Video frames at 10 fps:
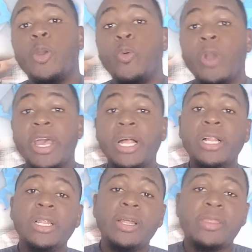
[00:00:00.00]

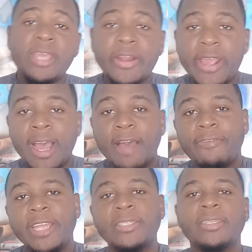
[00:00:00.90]
Well, there you
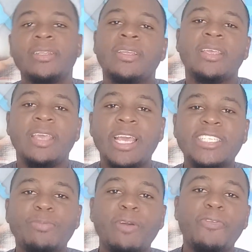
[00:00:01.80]
have it.
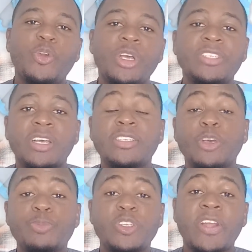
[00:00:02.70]
Yes, my viewers and
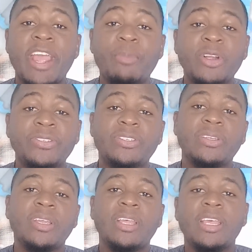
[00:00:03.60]
subscribers,
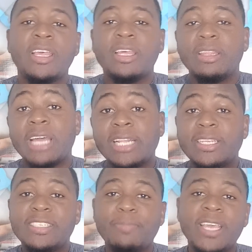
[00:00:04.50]

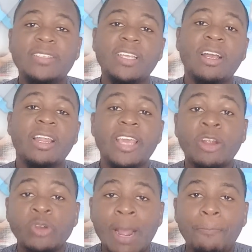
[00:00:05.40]
that is basically
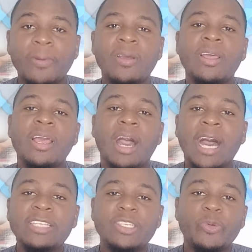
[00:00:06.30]
a wrap
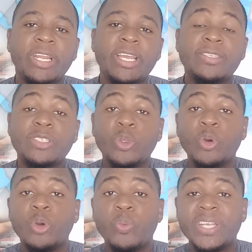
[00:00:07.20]
as it relates
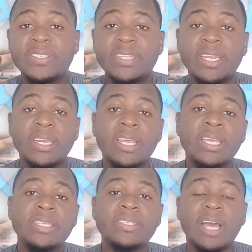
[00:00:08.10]
to West
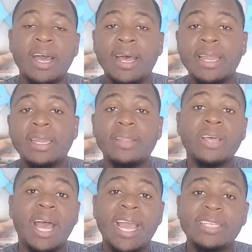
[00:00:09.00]
Indies and
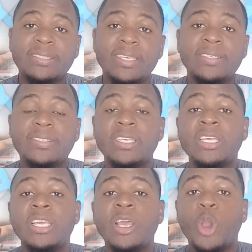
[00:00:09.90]
the
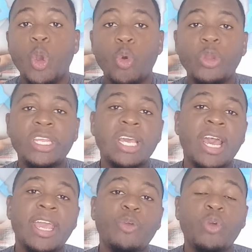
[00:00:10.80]
ICC
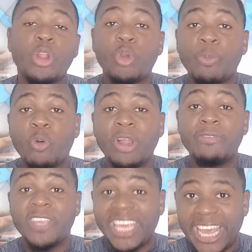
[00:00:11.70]
ODI World Cup
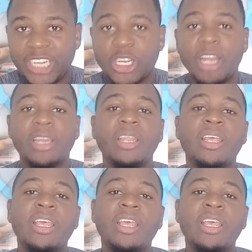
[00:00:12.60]
qualification.